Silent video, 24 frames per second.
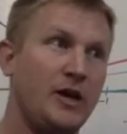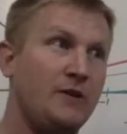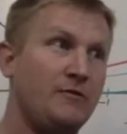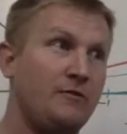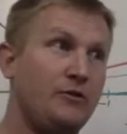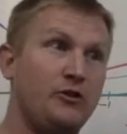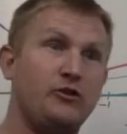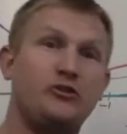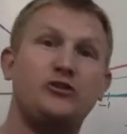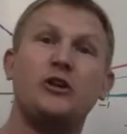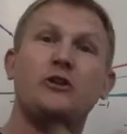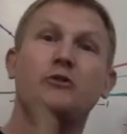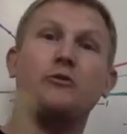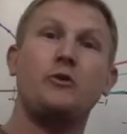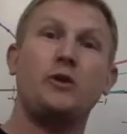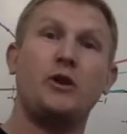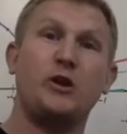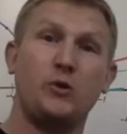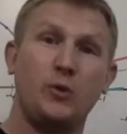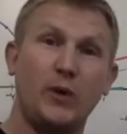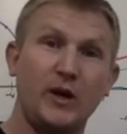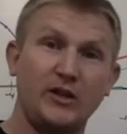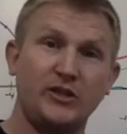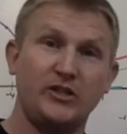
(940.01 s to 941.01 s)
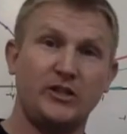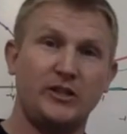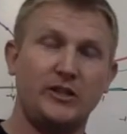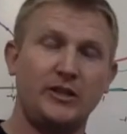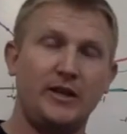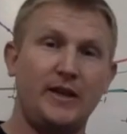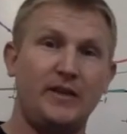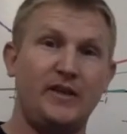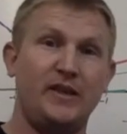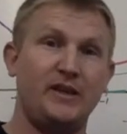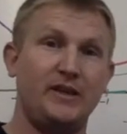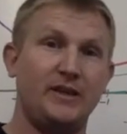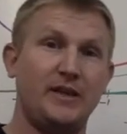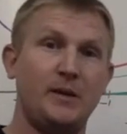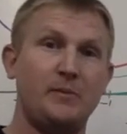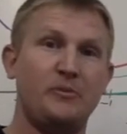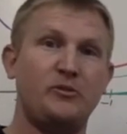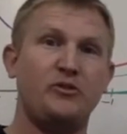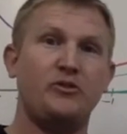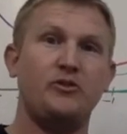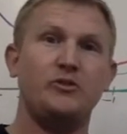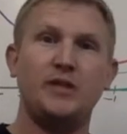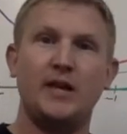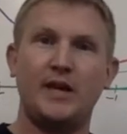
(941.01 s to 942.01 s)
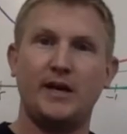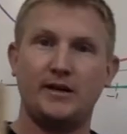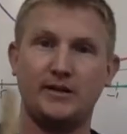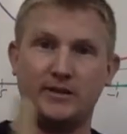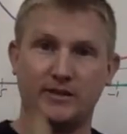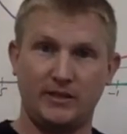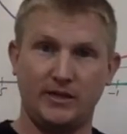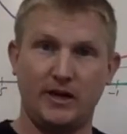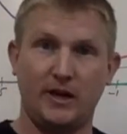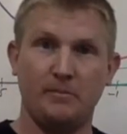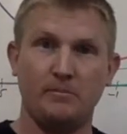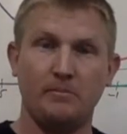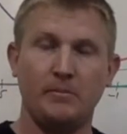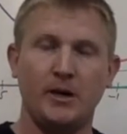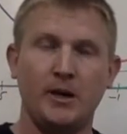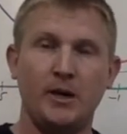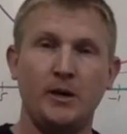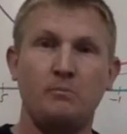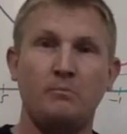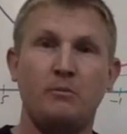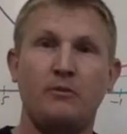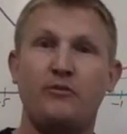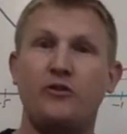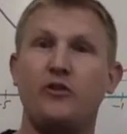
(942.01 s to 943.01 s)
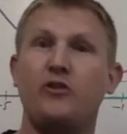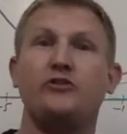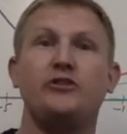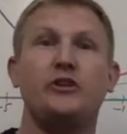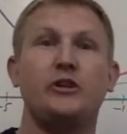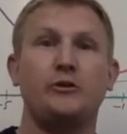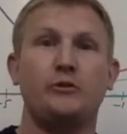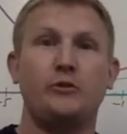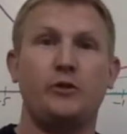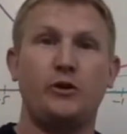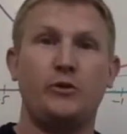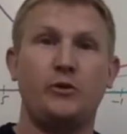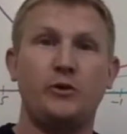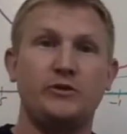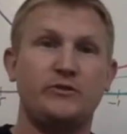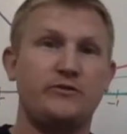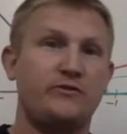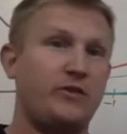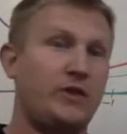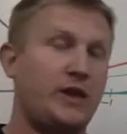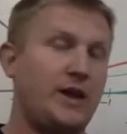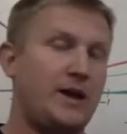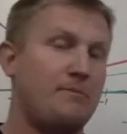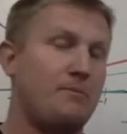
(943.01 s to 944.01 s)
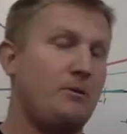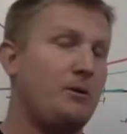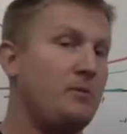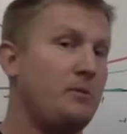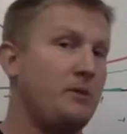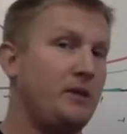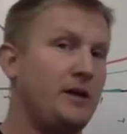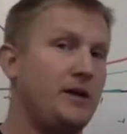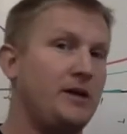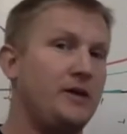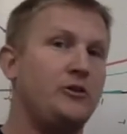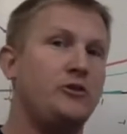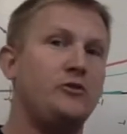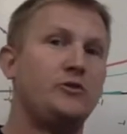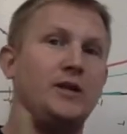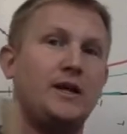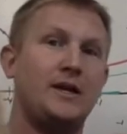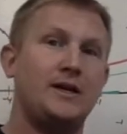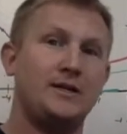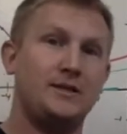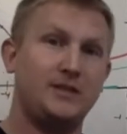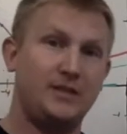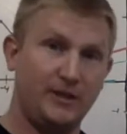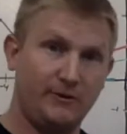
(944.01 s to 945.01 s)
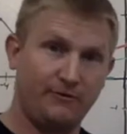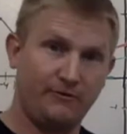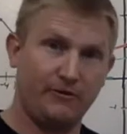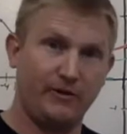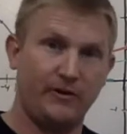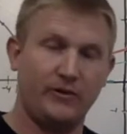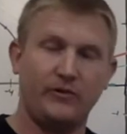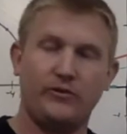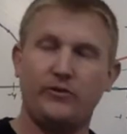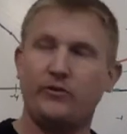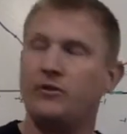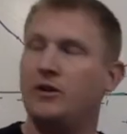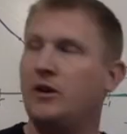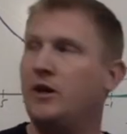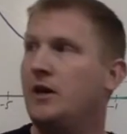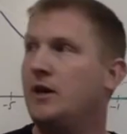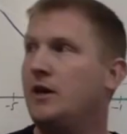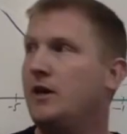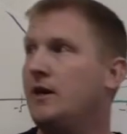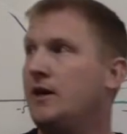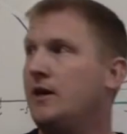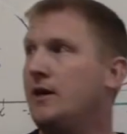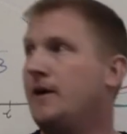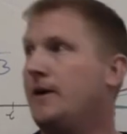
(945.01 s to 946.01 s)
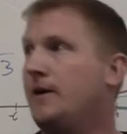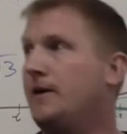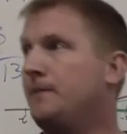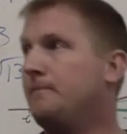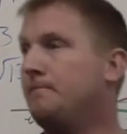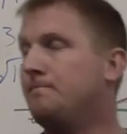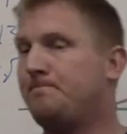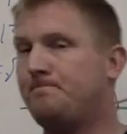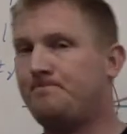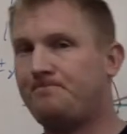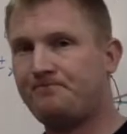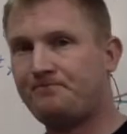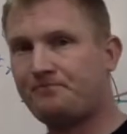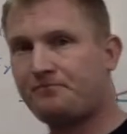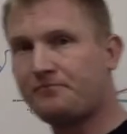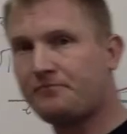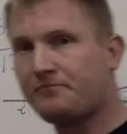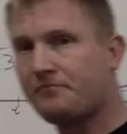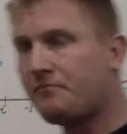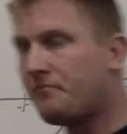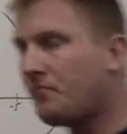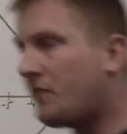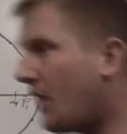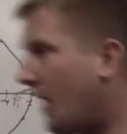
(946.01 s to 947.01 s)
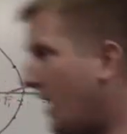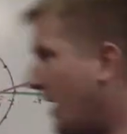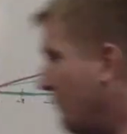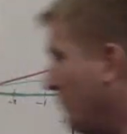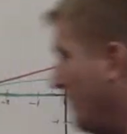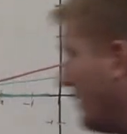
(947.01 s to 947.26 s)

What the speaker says: For the general equation in the ellipse, you take a sum, but for the general equation for the hyperbola, you take a difference. And